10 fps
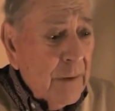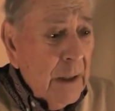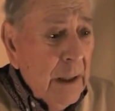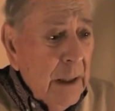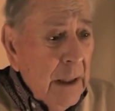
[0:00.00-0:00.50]

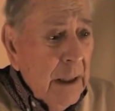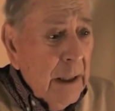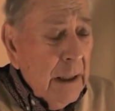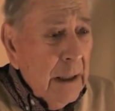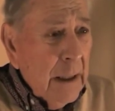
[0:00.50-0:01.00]
Didn't
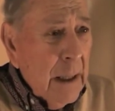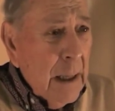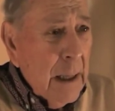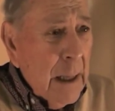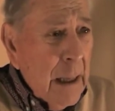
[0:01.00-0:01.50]
you
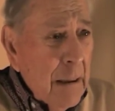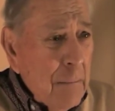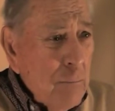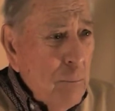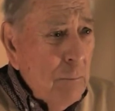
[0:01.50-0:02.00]
also
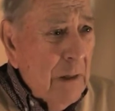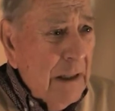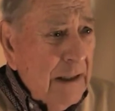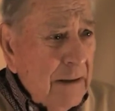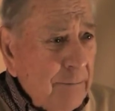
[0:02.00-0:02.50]

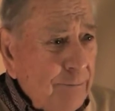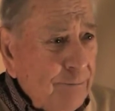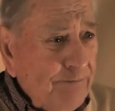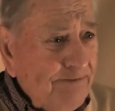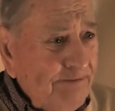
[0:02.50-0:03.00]
know
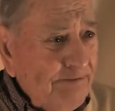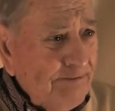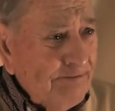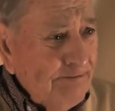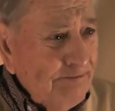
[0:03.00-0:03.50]
somebody by the
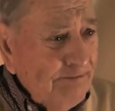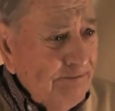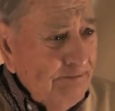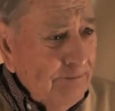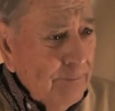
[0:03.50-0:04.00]
name of
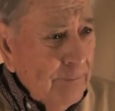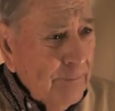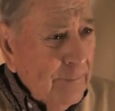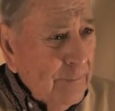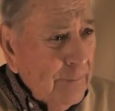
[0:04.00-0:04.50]
Eddie